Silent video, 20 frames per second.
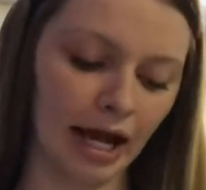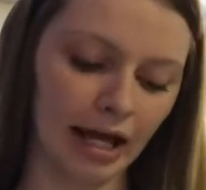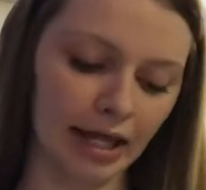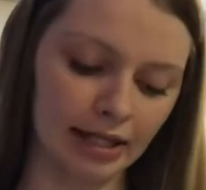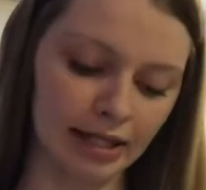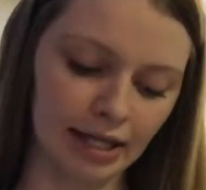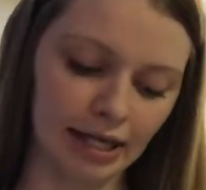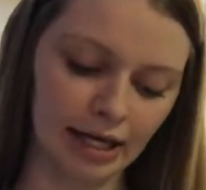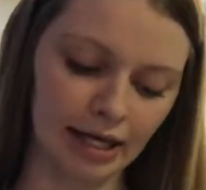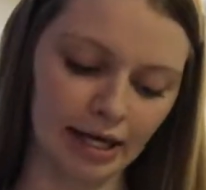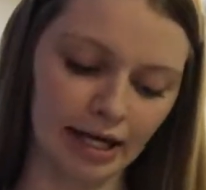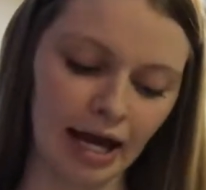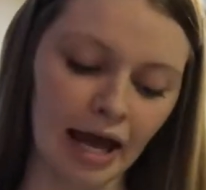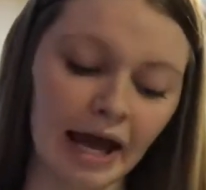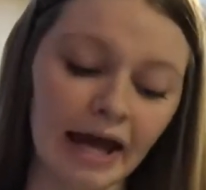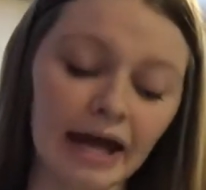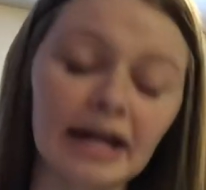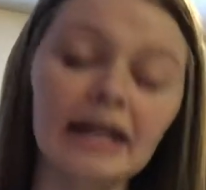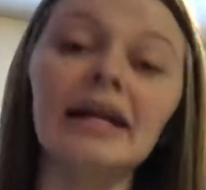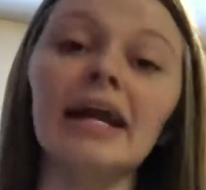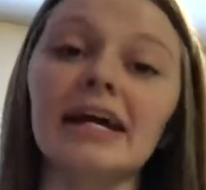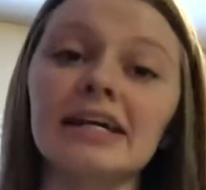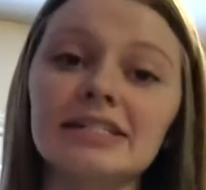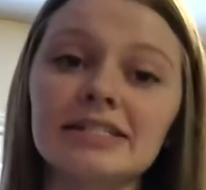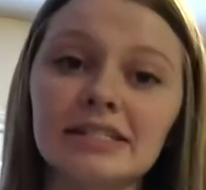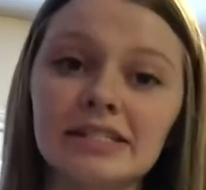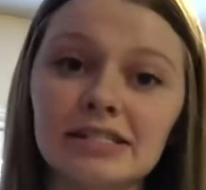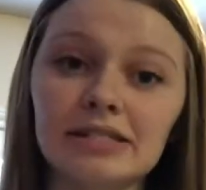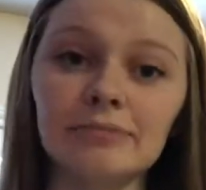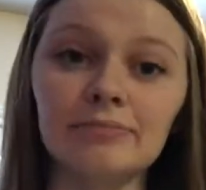And then
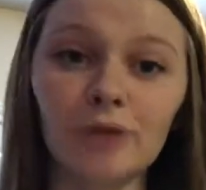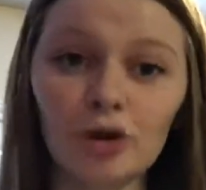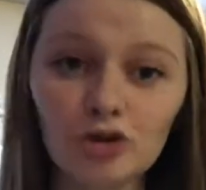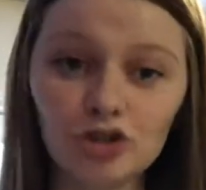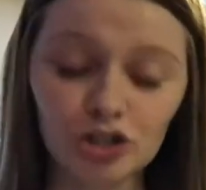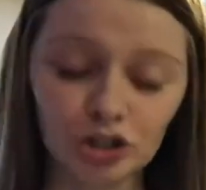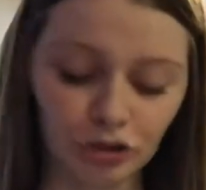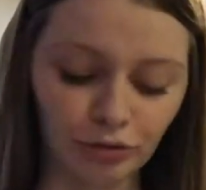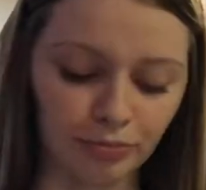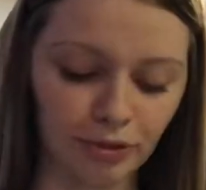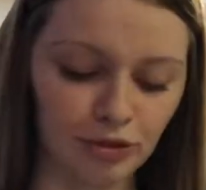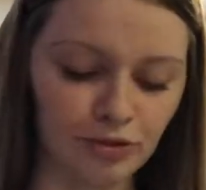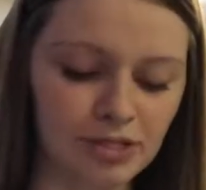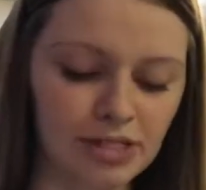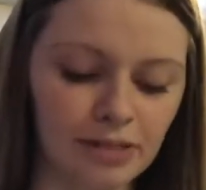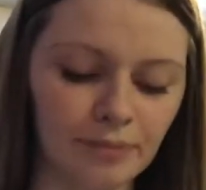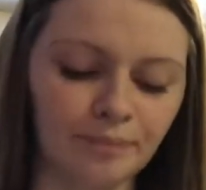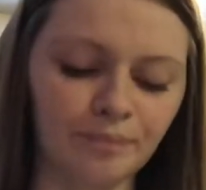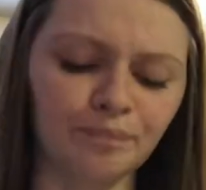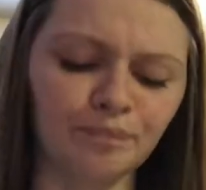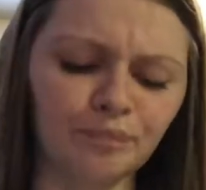next is emotional abuse,